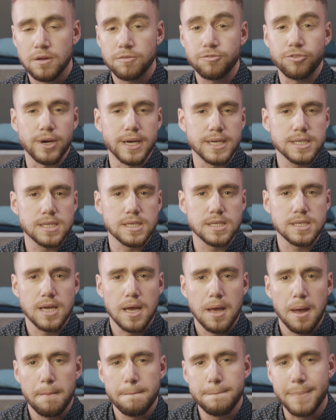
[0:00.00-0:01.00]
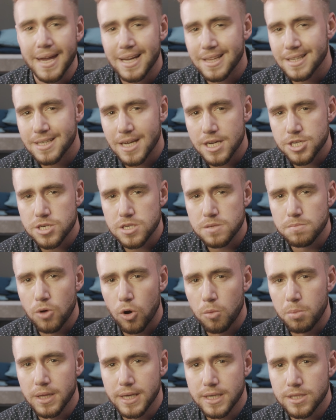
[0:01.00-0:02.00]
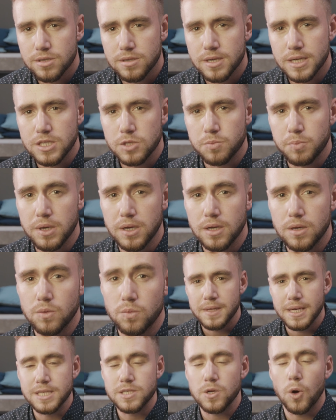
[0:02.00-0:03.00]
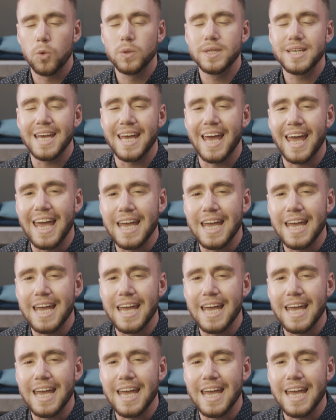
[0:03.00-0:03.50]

For instance, Bangladesh's mobile internet speed is only